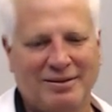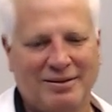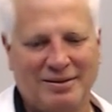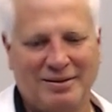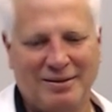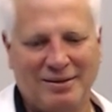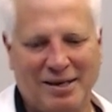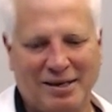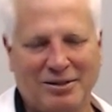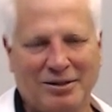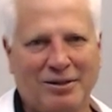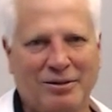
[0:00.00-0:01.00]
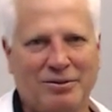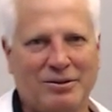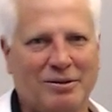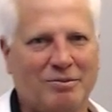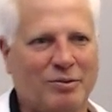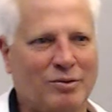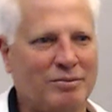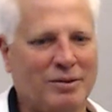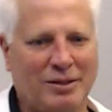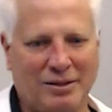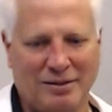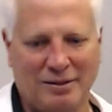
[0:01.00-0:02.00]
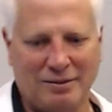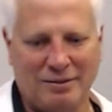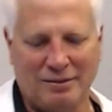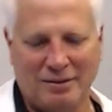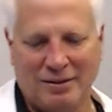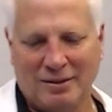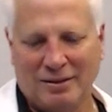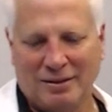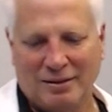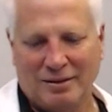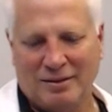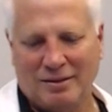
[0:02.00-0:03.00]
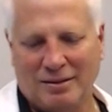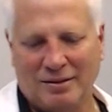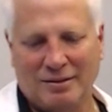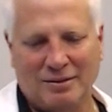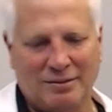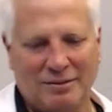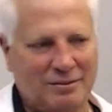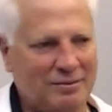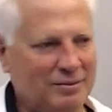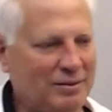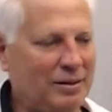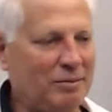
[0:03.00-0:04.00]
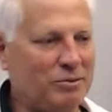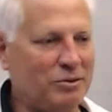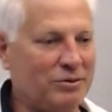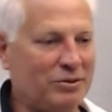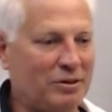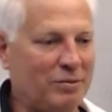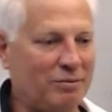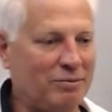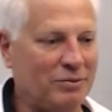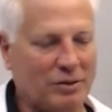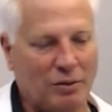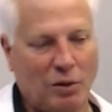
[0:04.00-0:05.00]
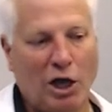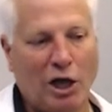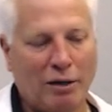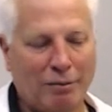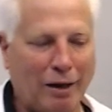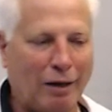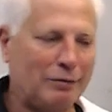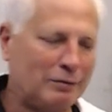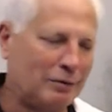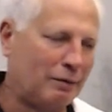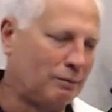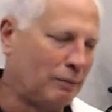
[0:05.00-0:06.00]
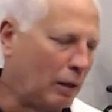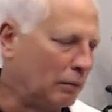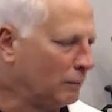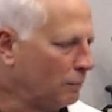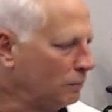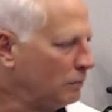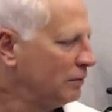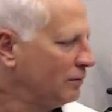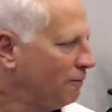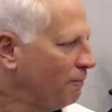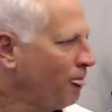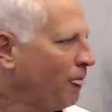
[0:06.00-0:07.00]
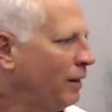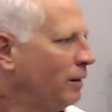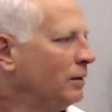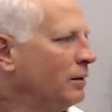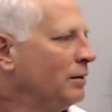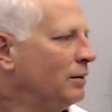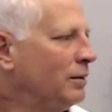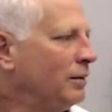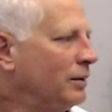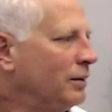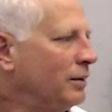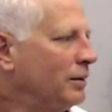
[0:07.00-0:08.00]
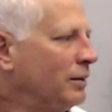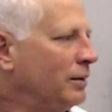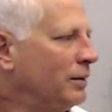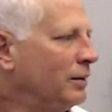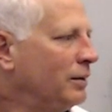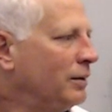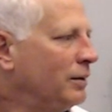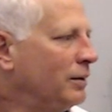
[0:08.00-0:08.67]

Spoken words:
you're actually losing more money than, and I'm sure someone will say, well, you can't win anymore.